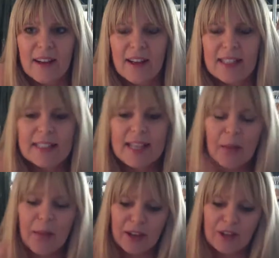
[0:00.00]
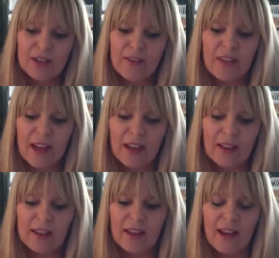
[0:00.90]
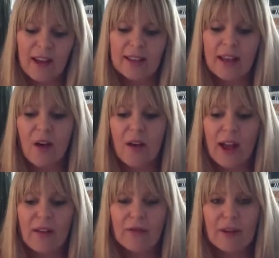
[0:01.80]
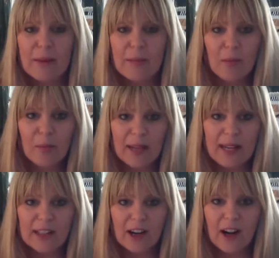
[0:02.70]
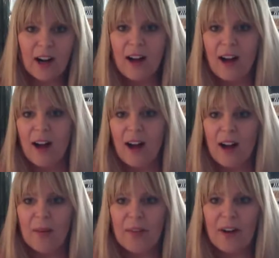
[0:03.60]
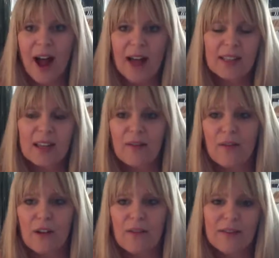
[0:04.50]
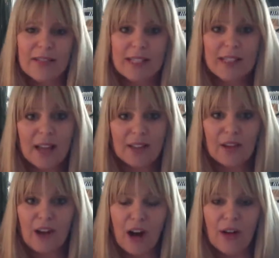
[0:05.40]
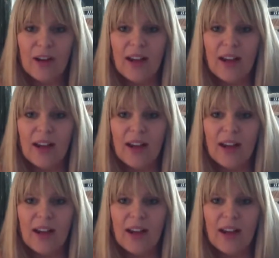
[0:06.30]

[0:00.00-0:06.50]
take pictures of things and say, okay, Free People blazer, they're asking $450, yes or no.